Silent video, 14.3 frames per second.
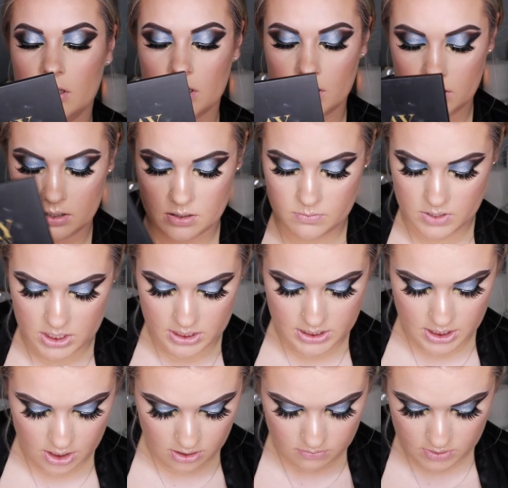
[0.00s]
And I'm going to
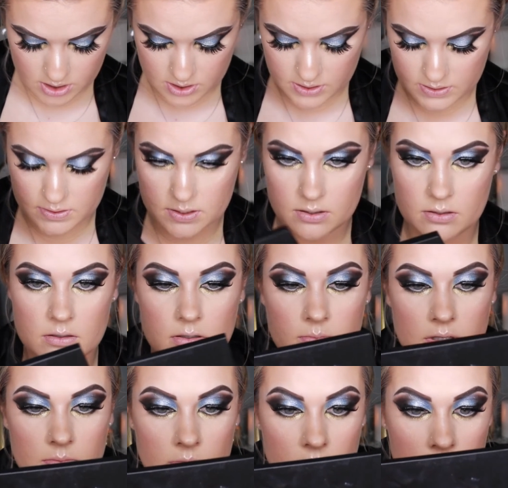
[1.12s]
tinker with this a little
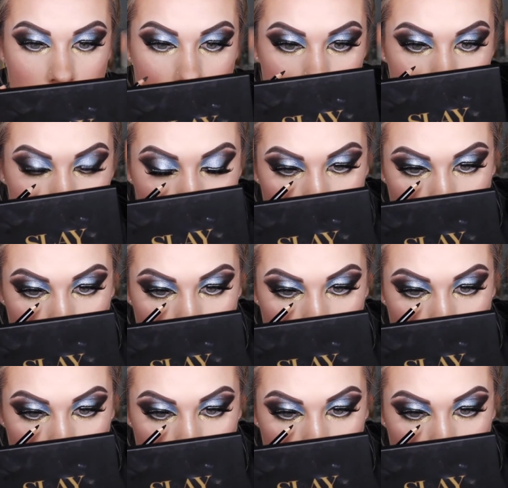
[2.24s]
bit more.